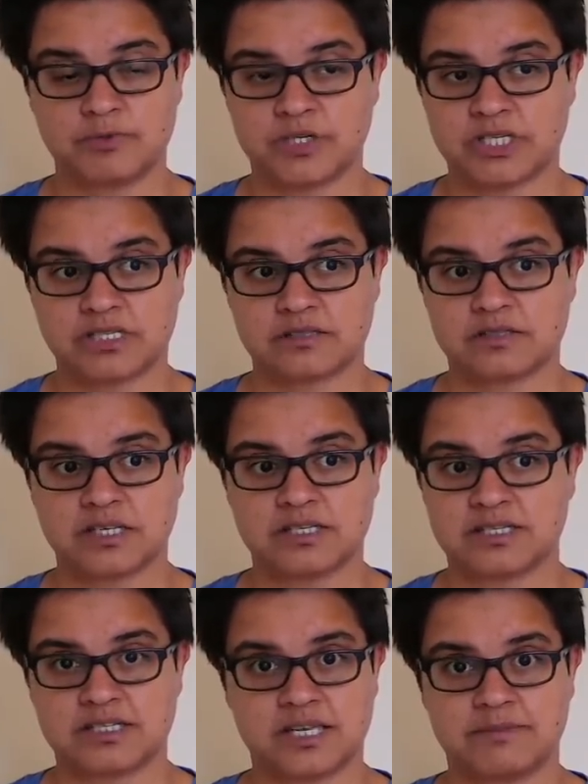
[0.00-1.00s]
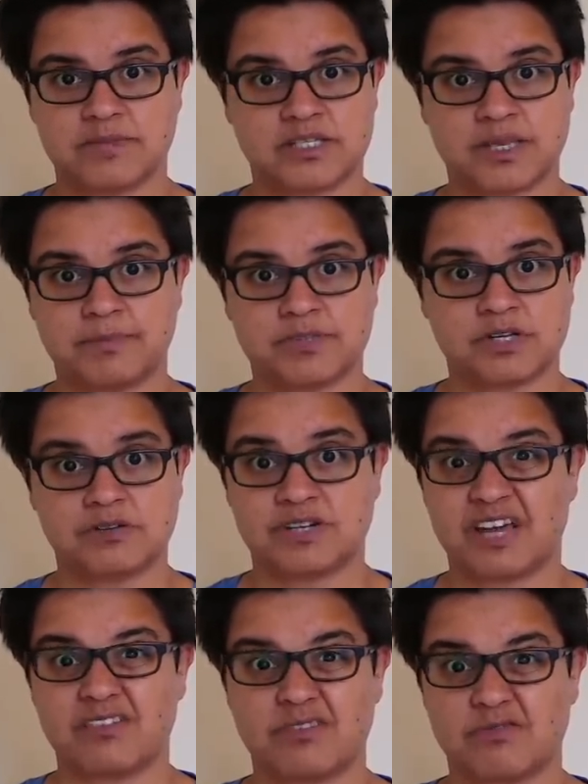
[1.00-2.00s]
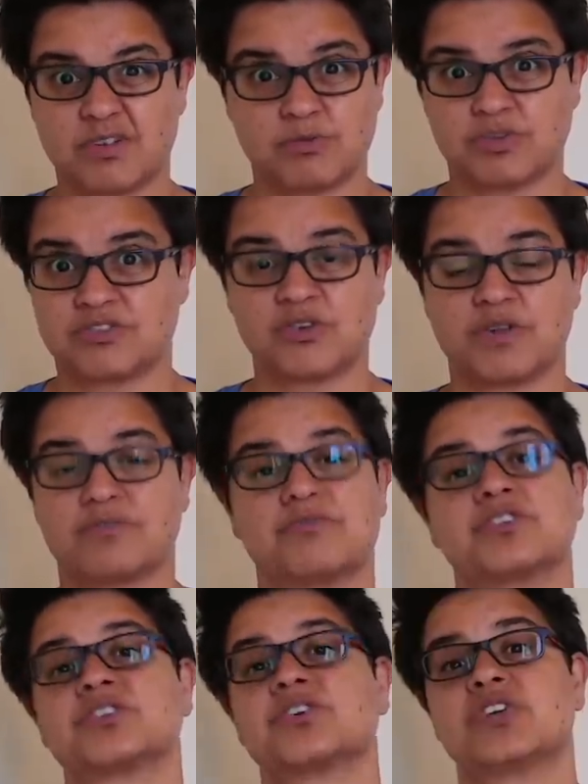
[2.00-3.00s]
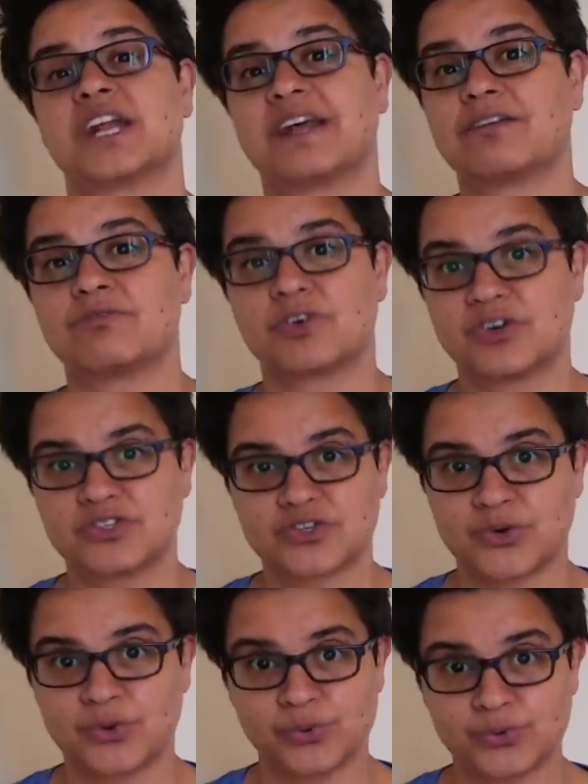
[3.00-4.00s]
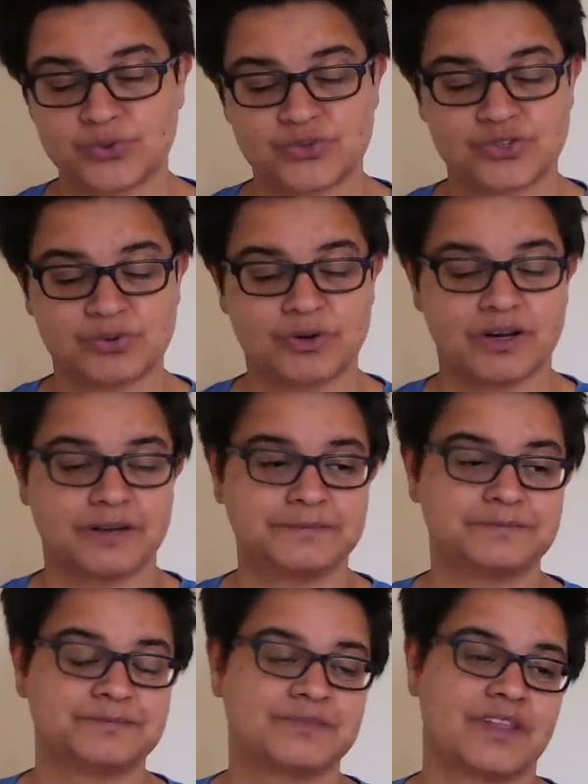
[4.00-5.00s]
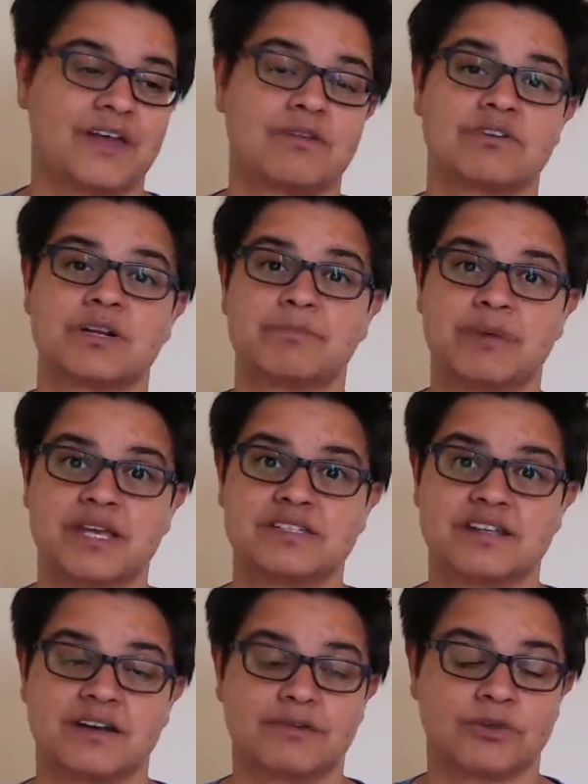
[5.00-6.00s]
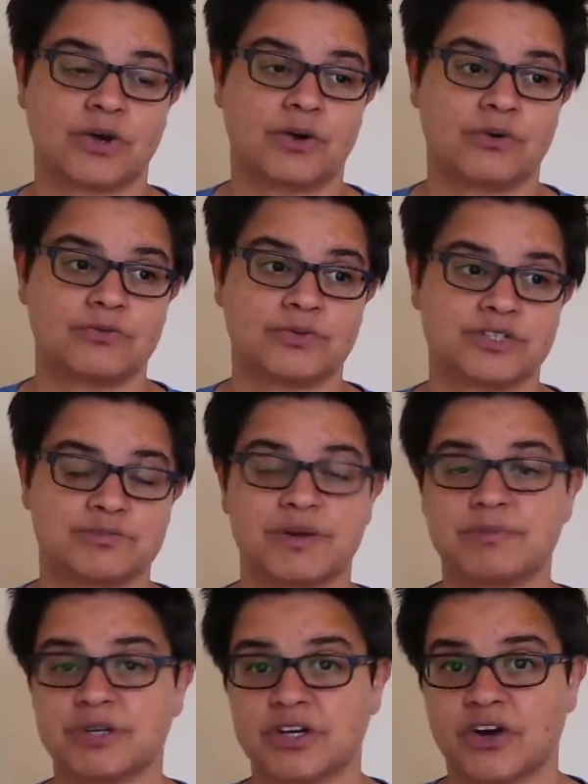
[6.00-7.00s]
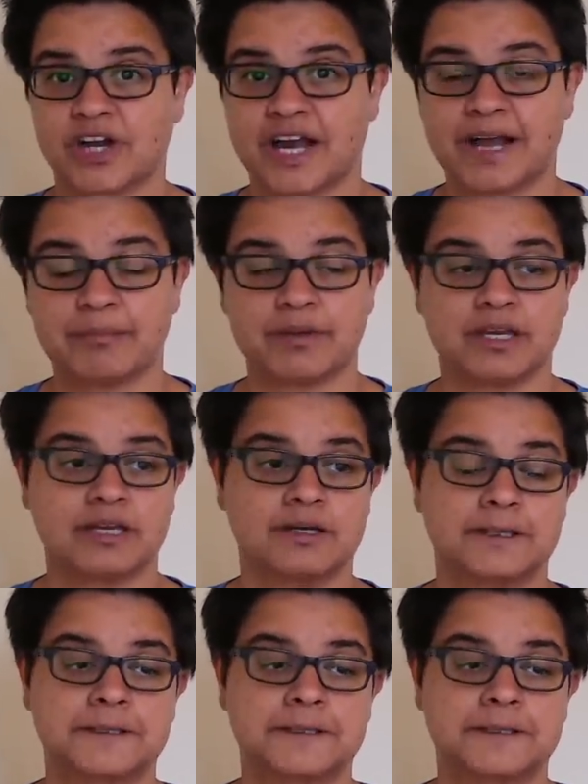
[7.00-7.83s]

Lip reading: We didn't see him this episode, and Erin was not even returning Erin Wright's calls to and that really pissed Erin Wright off, which made me kind of happy.